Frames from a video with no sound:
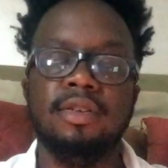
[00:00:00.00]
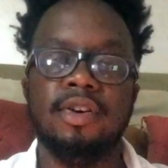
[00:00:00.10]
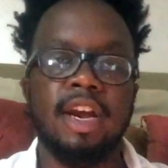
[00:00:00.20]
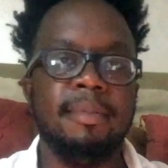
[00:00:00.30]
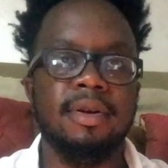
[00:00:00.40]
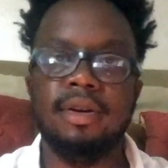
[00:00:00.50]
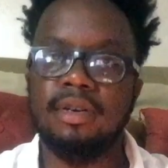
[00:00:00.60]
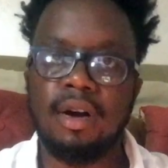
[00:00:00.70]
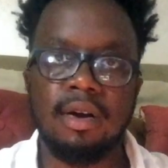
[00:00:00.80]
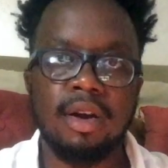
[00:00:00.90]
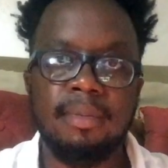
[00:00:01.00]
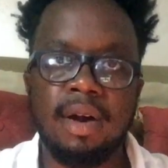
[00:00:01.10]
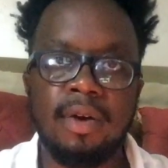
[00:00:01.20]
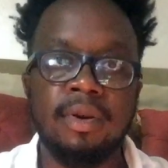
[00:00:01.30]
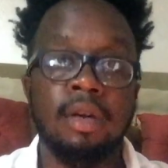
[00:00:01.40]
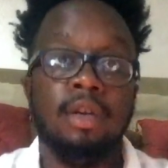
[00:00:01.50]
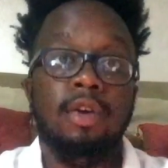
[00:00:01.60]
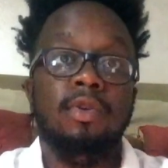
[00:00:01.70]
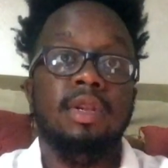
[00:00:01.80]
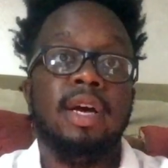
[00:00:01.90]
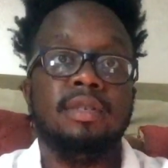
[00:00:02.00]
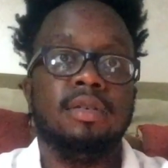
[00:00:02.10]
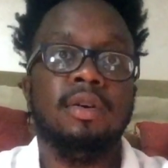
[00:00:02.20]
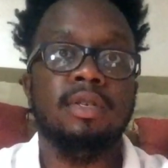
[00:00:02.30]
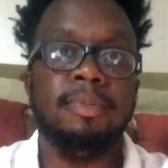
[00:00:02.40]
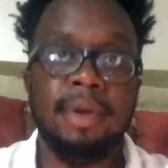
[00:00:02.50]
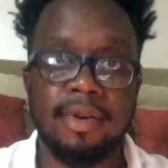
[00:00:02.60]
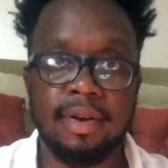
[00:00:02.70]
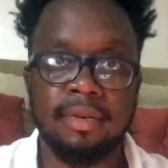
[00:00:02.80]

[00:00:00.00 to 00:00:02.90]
in your neighborhood are talking about, you utilize a certain spirit.